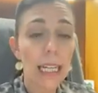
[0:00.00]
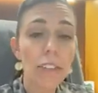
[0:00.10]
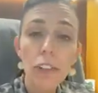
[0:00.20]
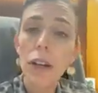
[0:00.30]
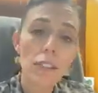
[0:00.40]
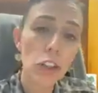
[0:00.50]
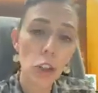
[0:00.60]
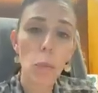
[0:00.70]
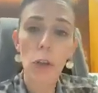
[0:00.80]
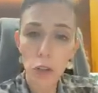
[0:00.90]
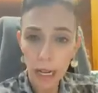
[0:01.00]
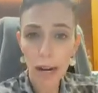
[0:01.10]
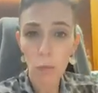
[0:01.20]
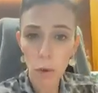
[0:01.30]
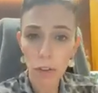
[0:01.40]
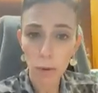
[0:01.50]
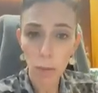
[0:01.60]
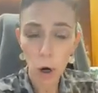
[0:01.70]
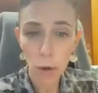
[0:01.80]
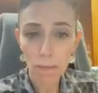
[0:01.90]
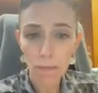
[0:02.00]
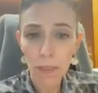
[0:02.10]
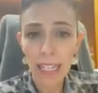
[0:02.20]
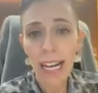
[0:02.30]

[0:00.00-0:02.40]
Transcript: If you have a job where you can't work from home,